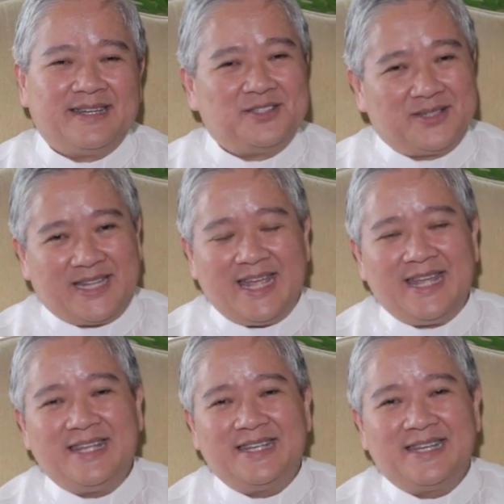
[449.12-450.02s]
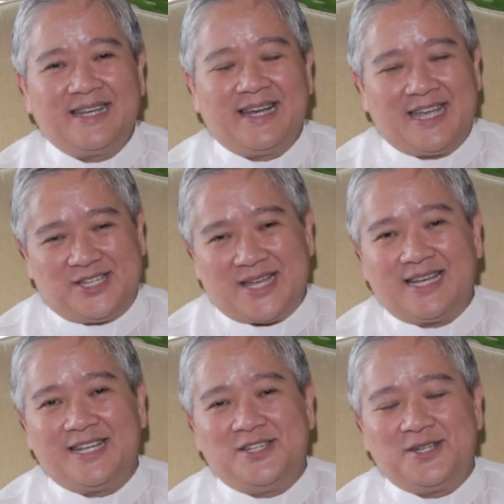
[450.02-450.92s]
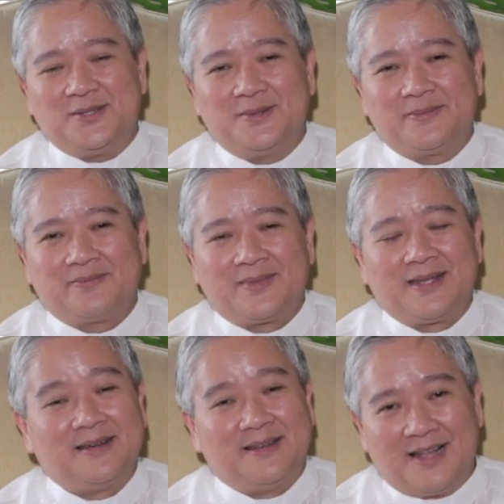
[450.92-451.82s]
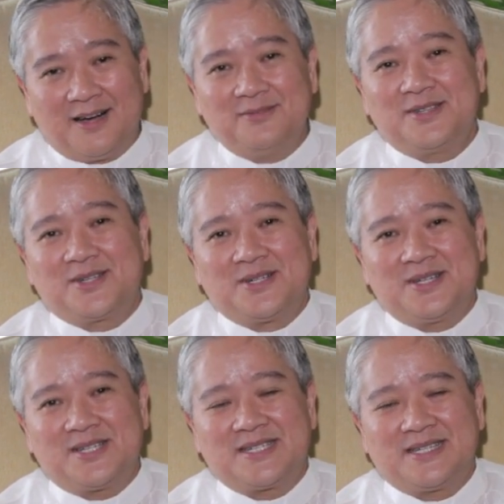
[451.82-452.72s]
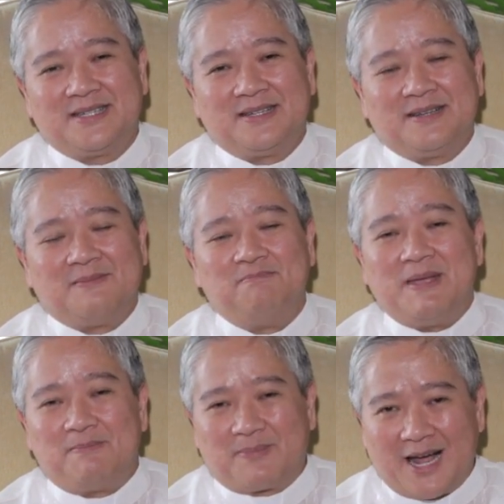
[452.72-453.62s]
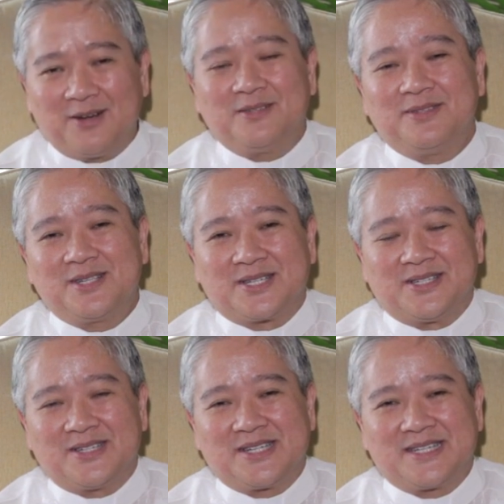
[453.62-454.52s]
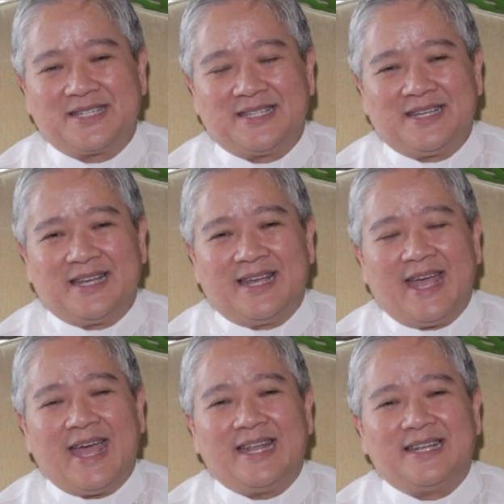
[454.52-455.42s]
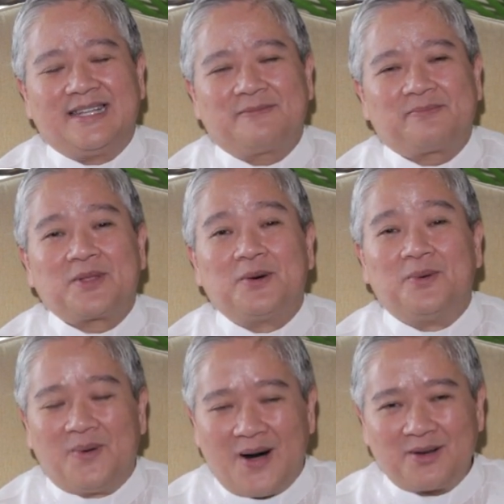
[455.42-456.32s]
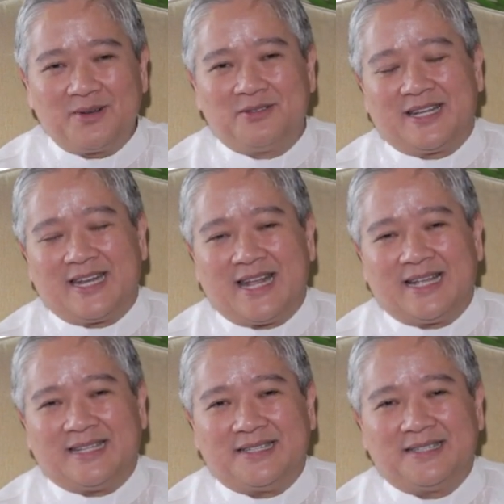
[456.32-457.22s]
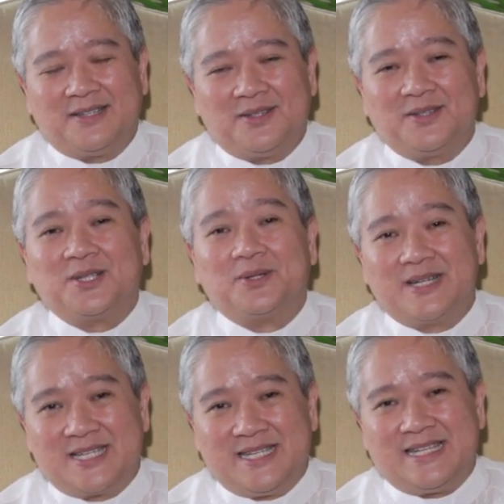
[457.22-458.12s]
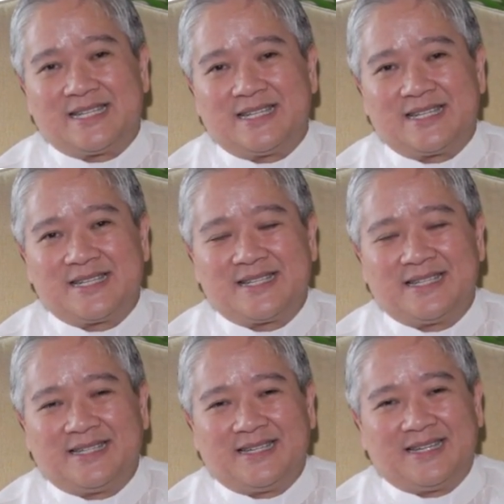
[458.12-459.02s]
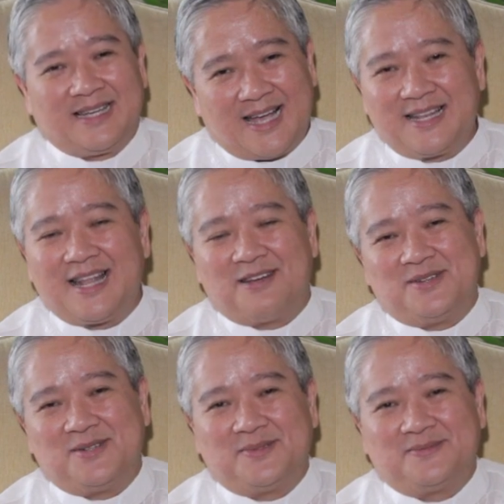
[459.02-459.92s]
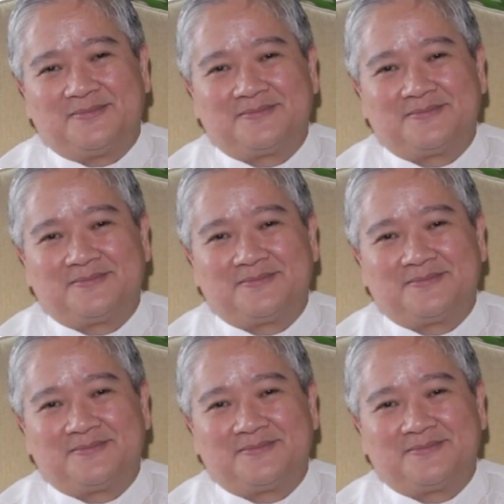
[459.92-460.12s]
Today, I challenge you, love the church, be proud of the church, and walk with one another towards Jesus. God loves you.